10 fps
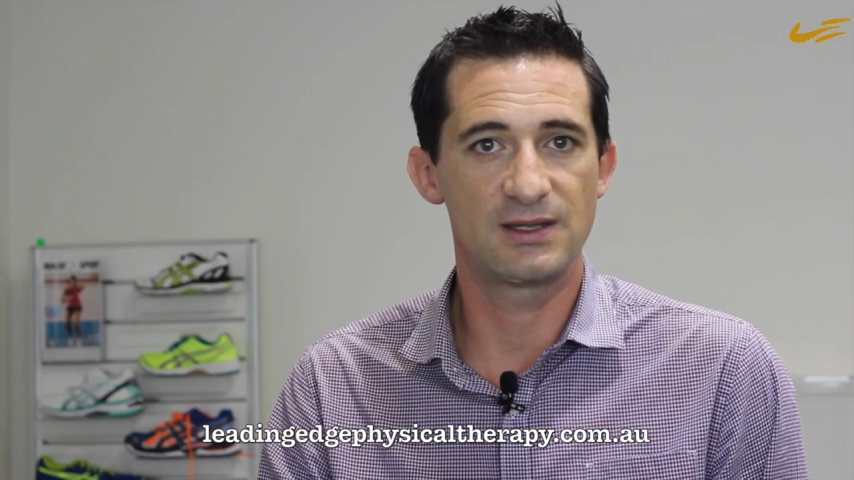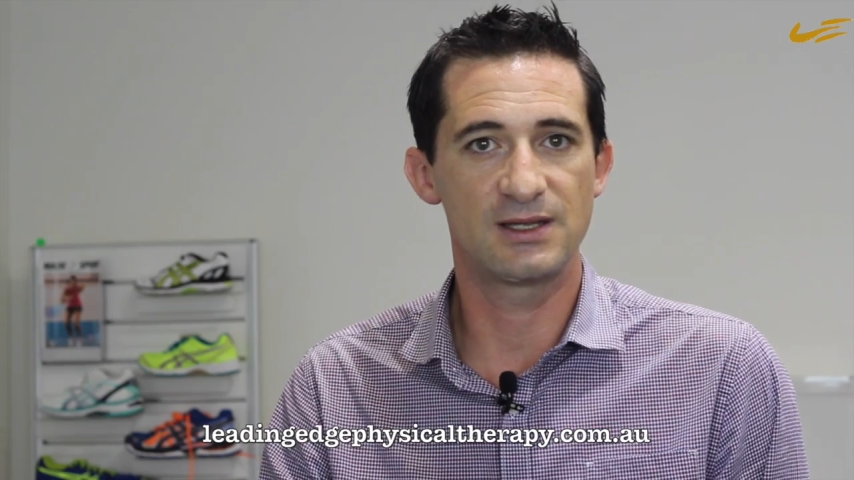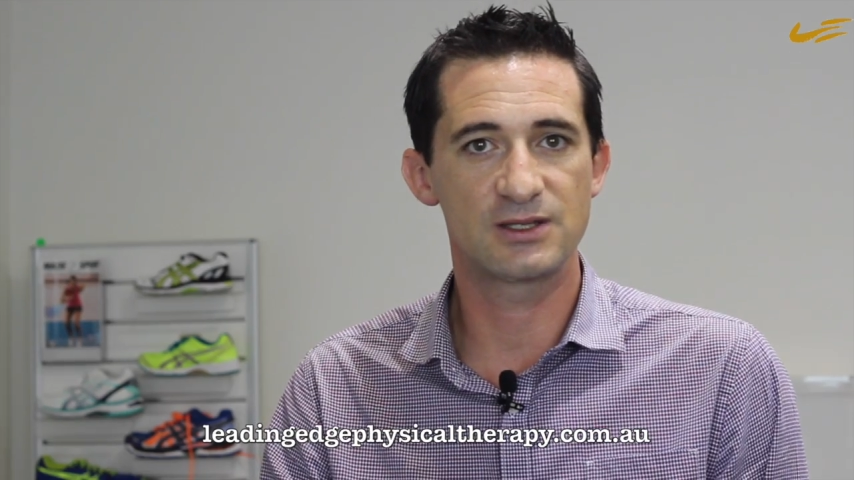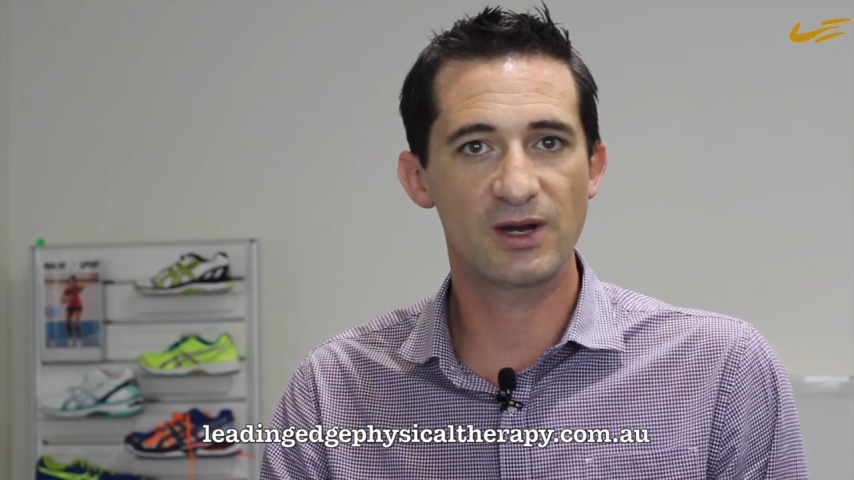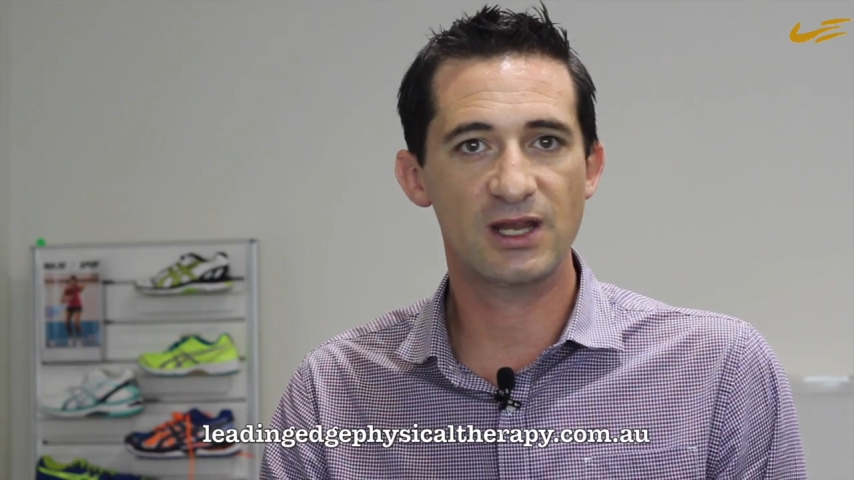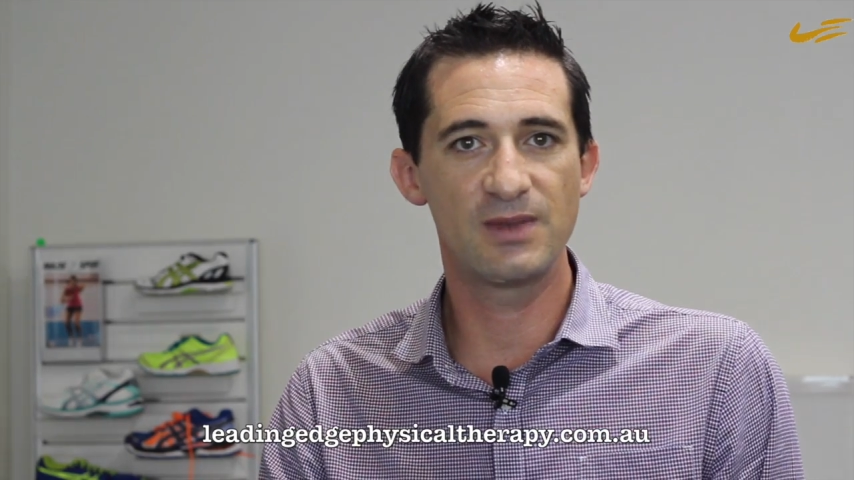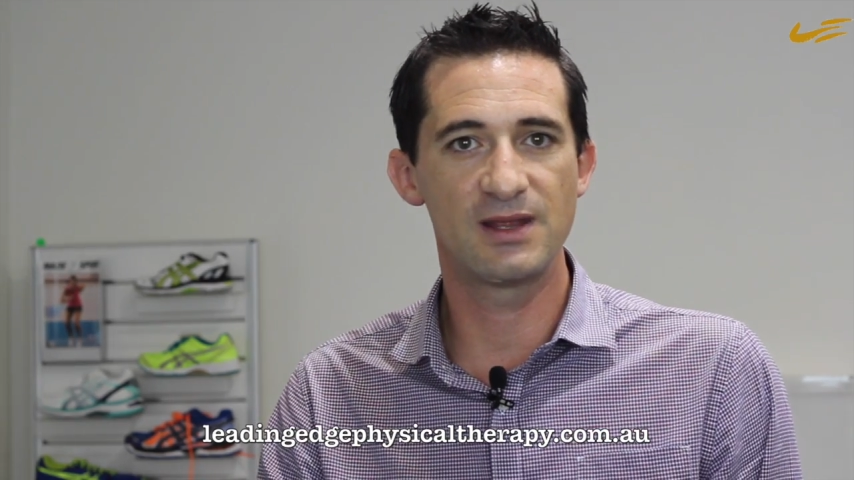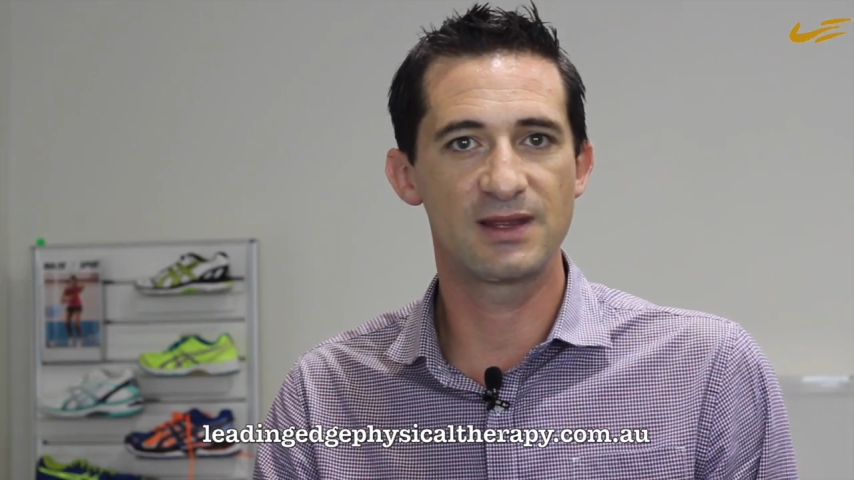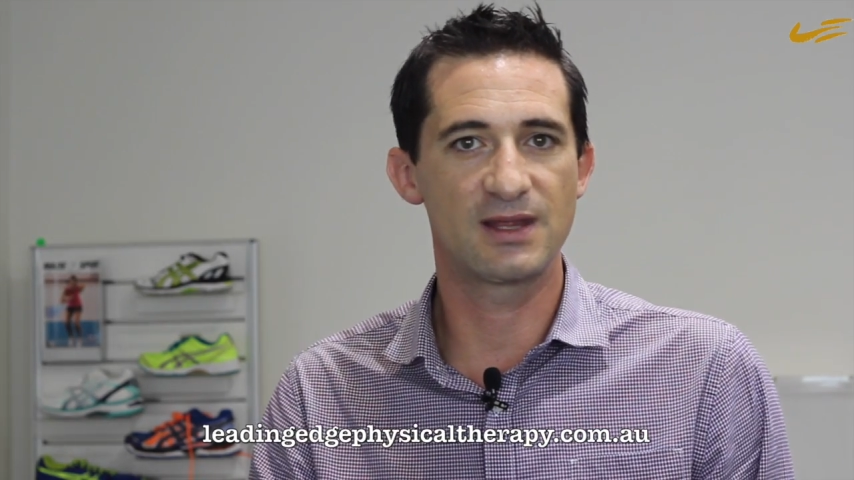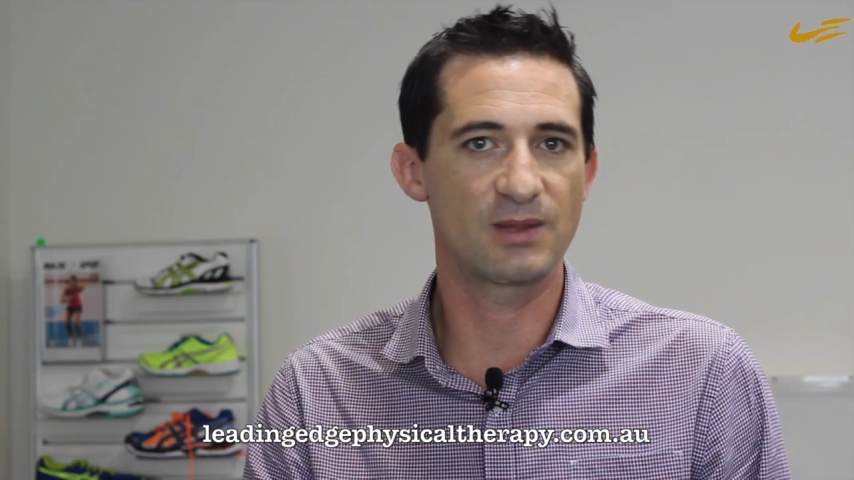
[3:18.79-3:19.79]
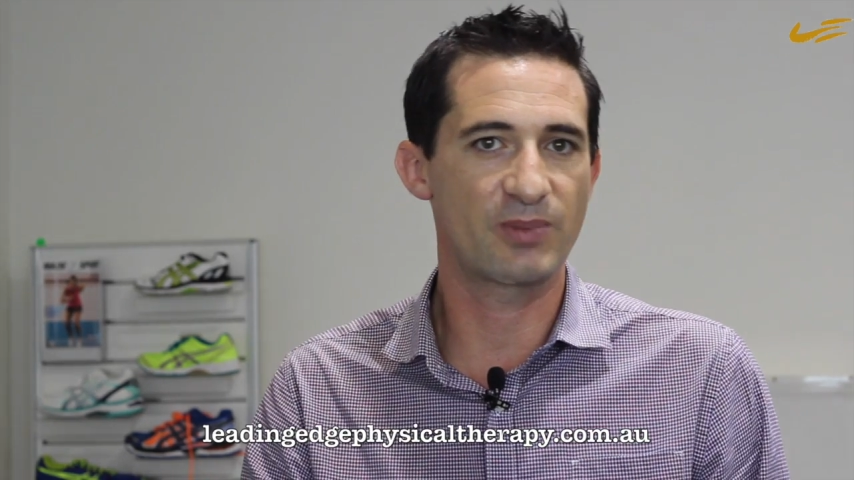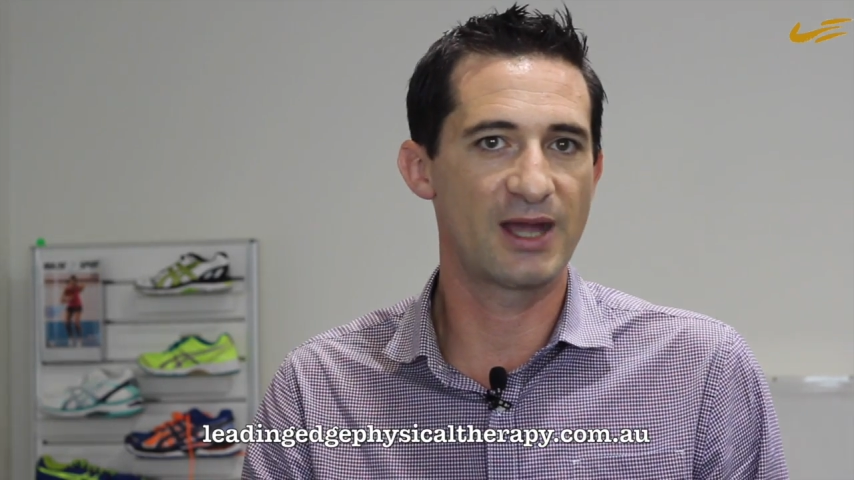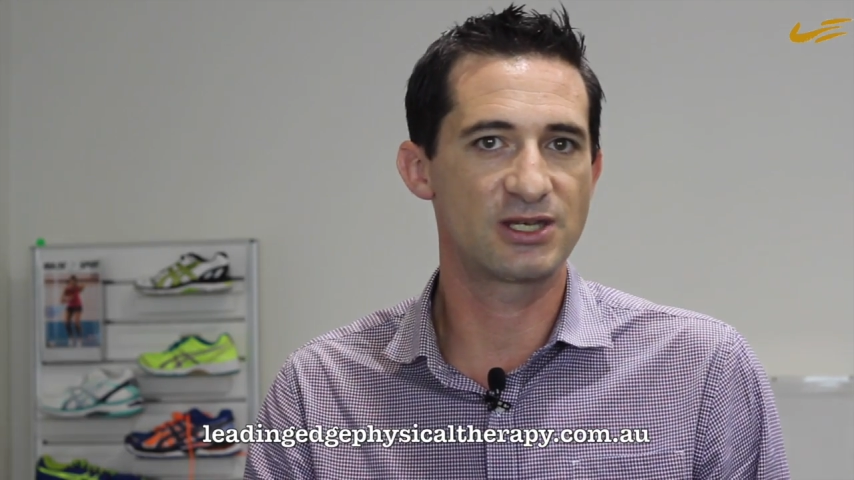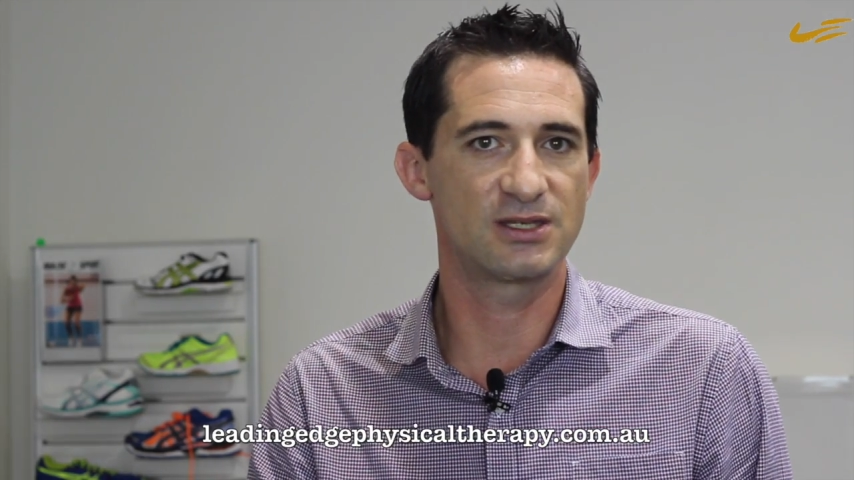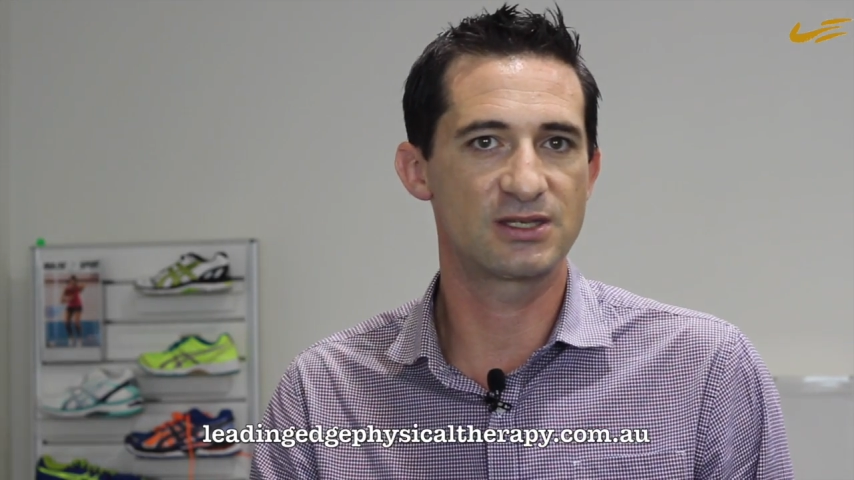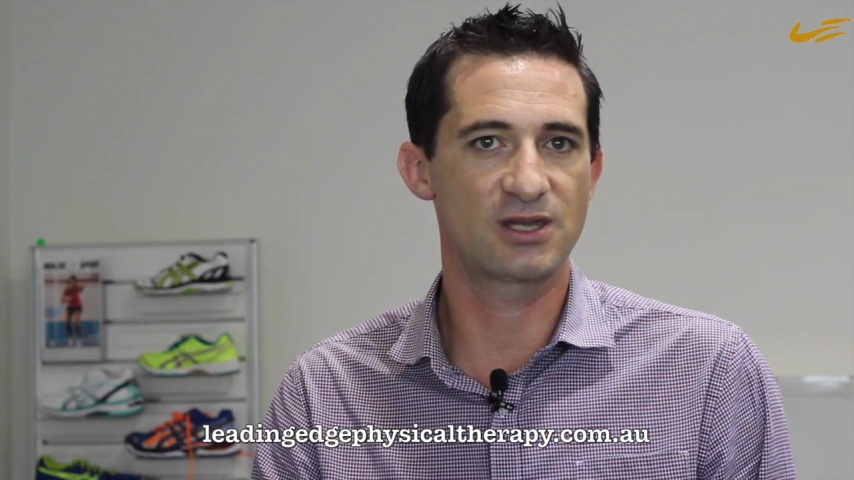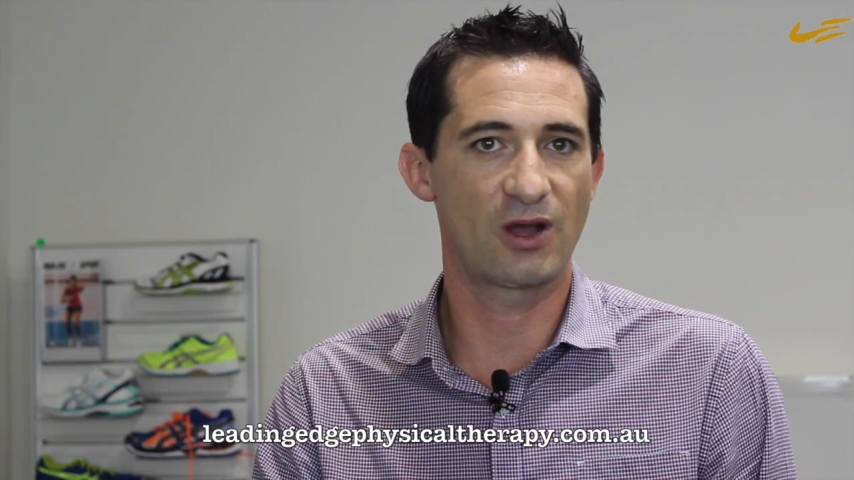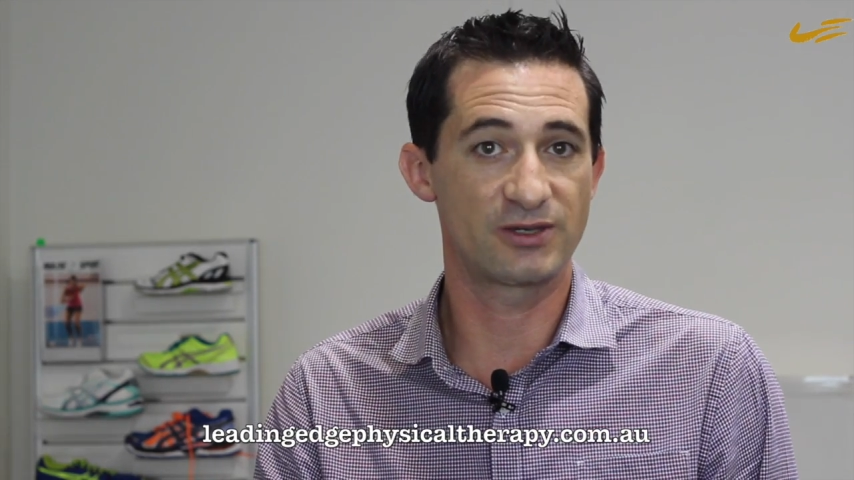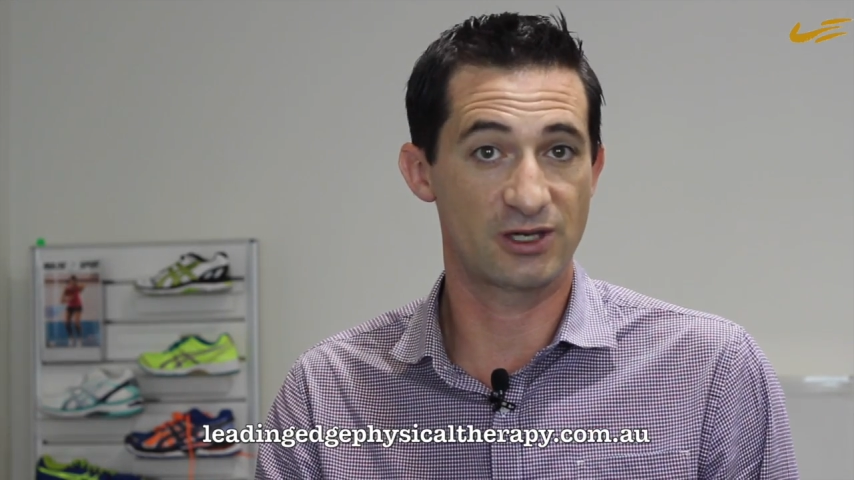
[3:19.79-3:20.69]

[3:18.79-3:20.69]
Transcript: It's recommended that the patients go